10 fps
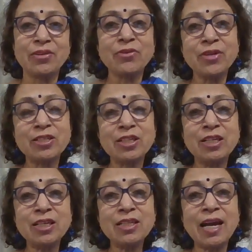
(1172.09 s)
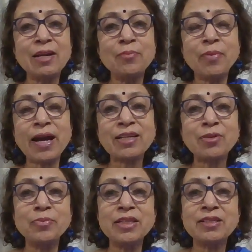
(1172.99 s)
Return and
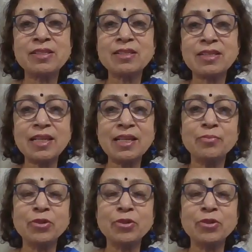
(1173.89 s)
back means the same.